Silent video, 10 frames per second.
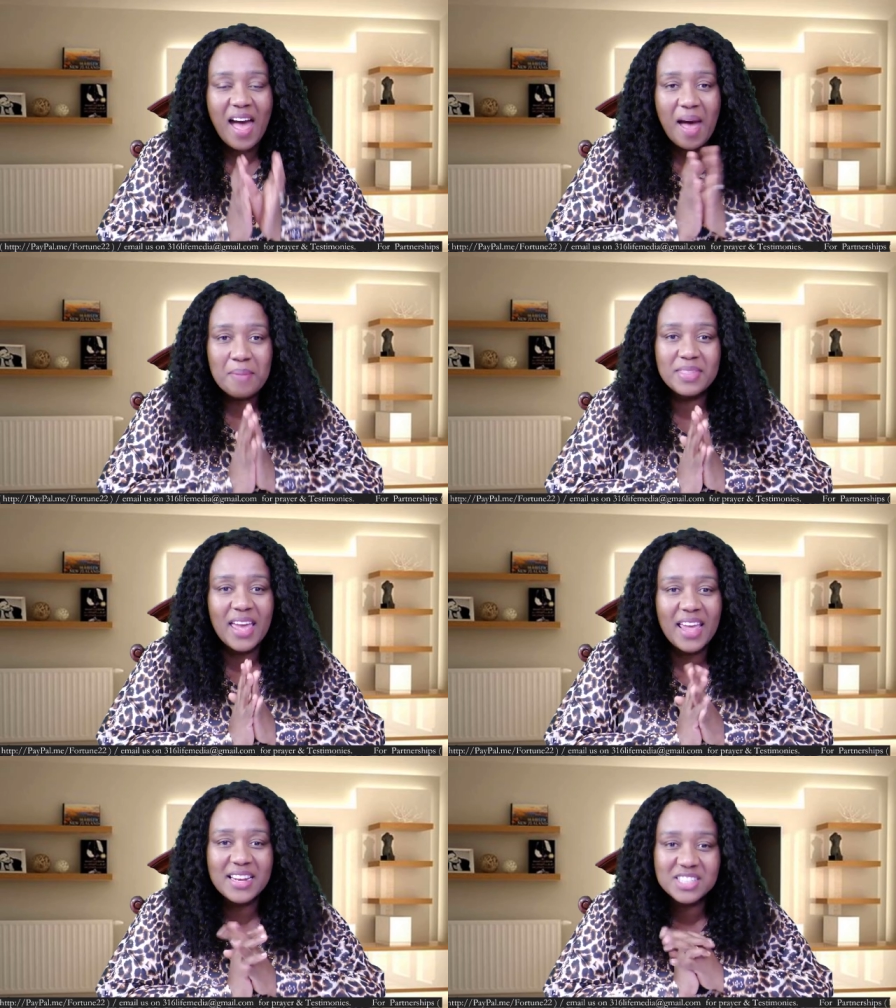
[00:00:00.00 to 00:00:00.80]
up
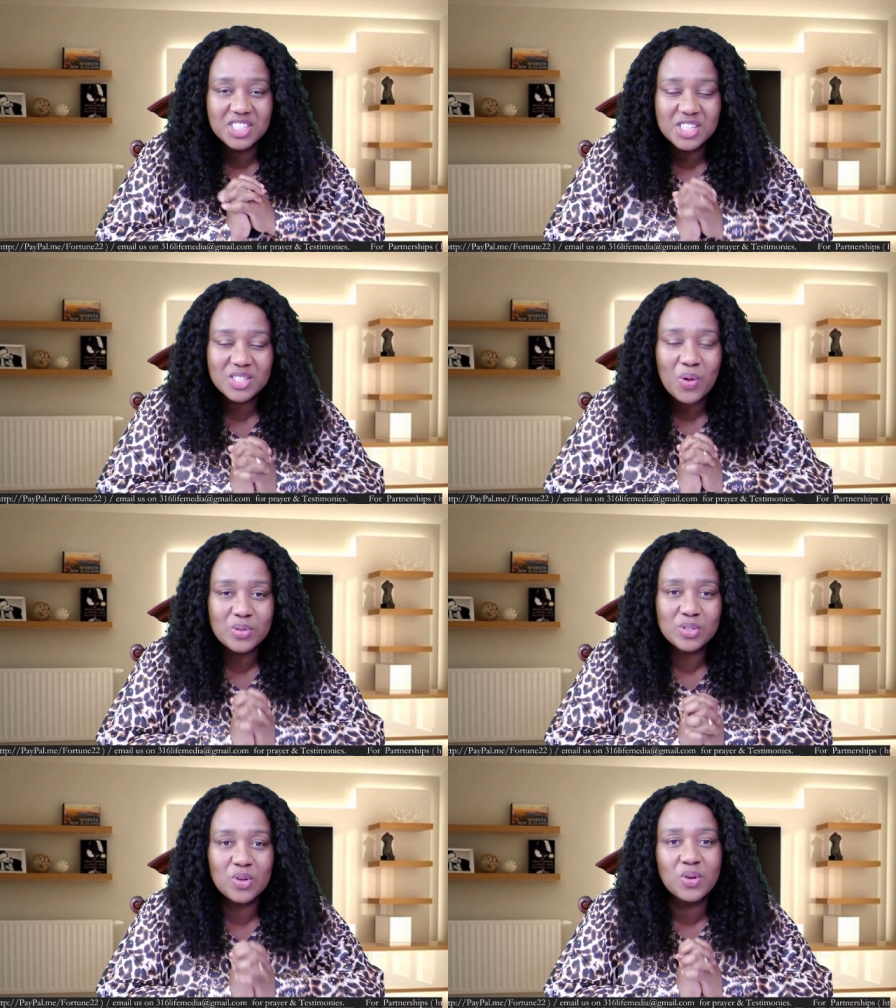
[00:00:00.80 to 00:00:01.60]
there, and she's
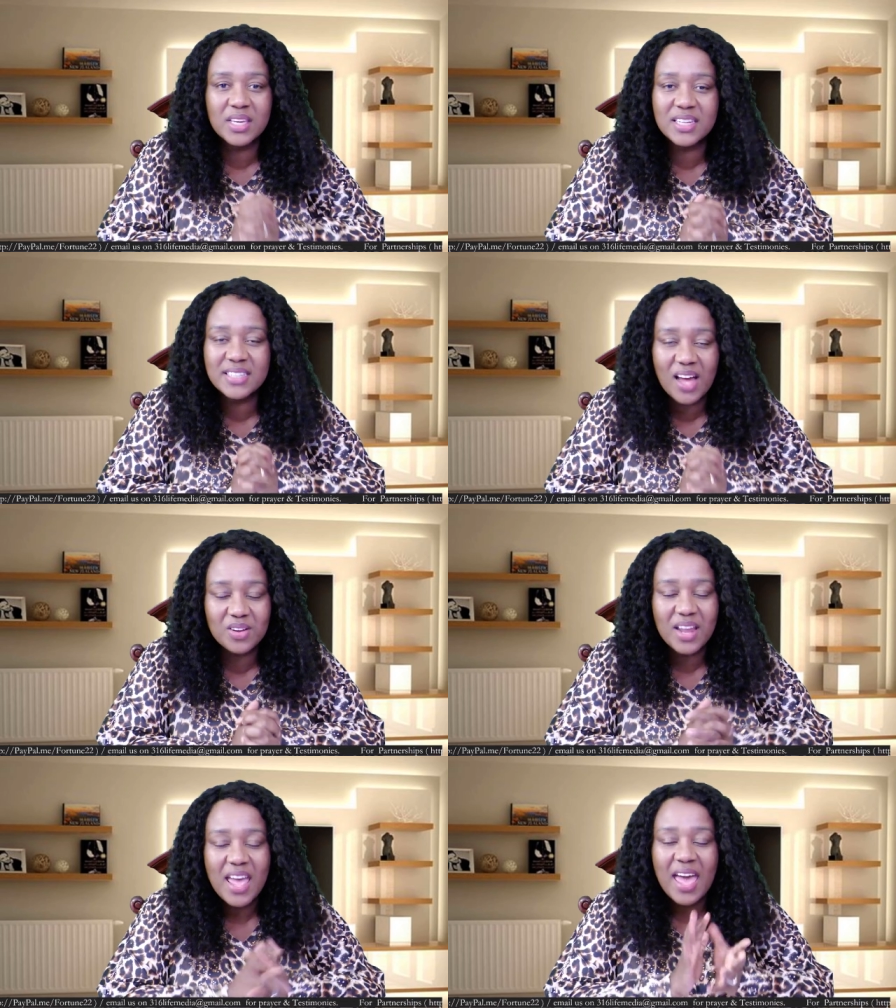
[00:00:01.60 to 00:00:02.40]
also looking
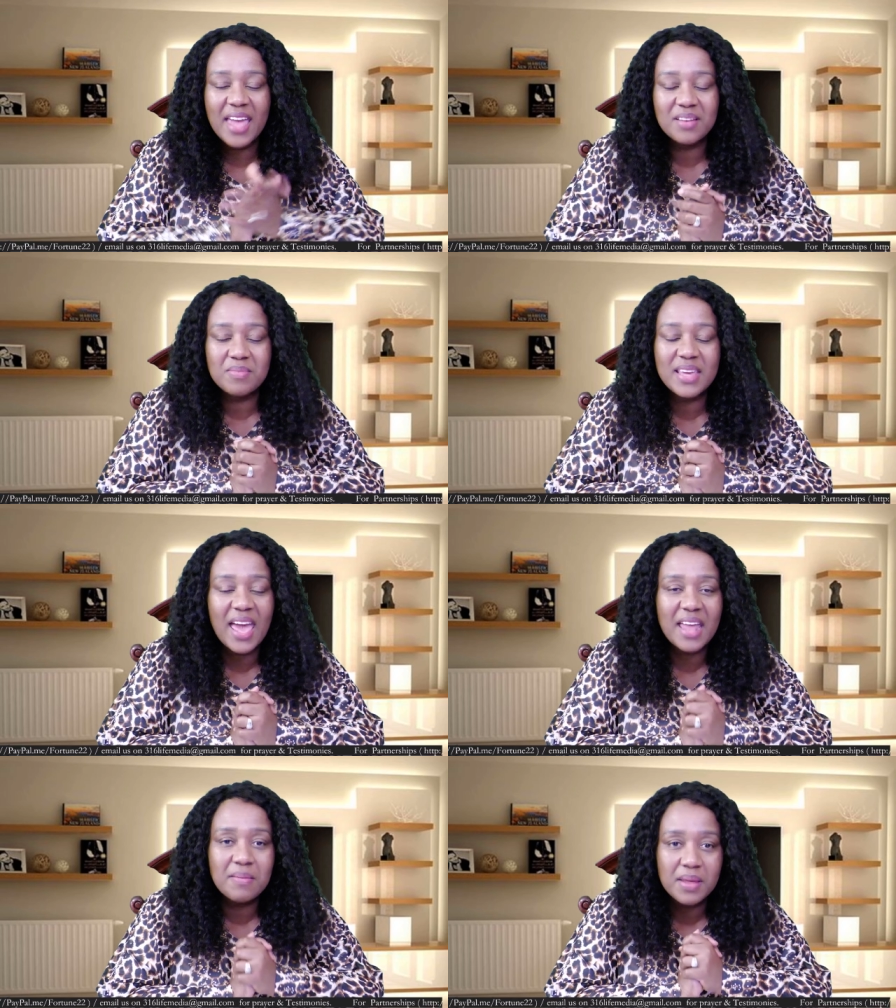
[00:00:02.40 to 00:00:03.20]
down at me
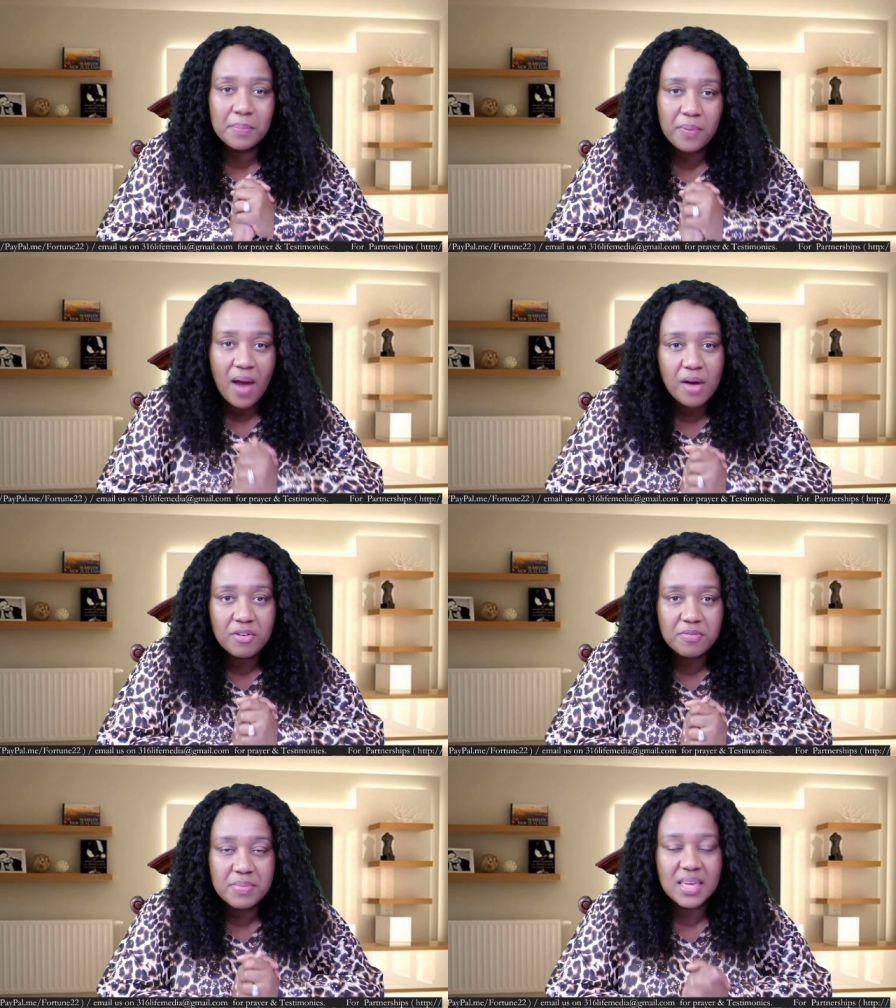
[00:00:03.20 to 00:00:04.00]
and being proud
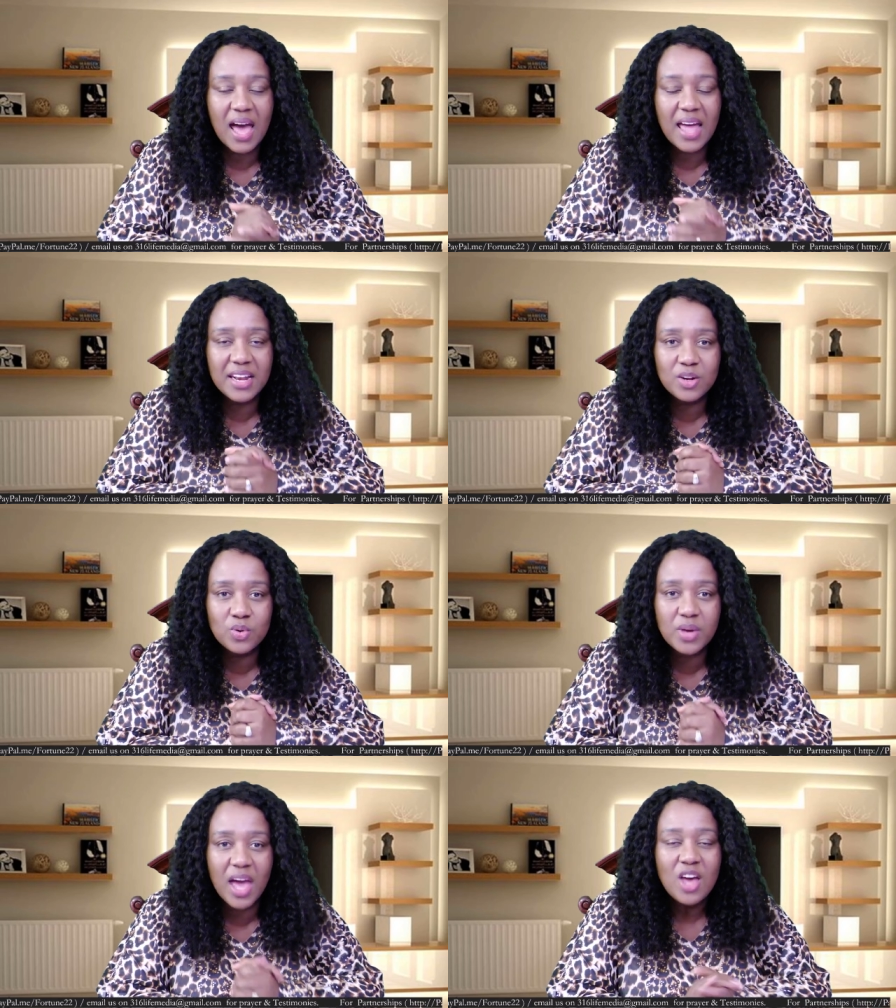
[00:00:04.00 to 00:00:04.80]
of me.
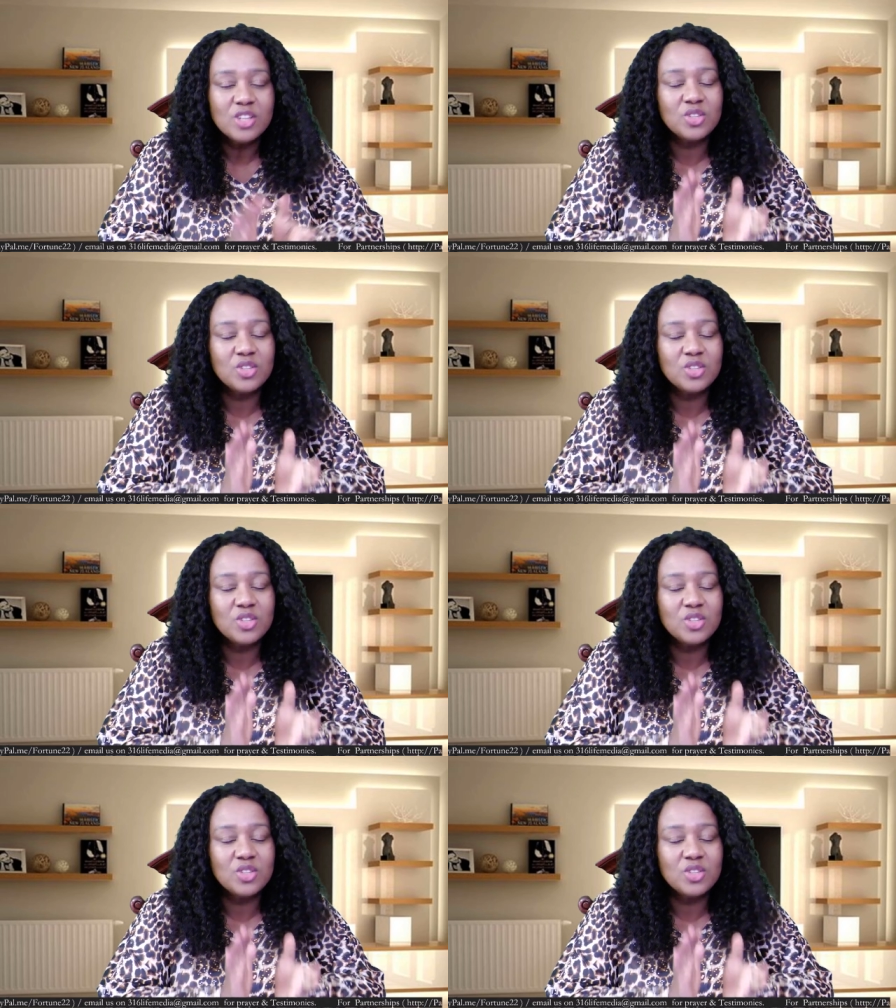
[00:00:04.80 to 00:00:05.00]
Hallelujah.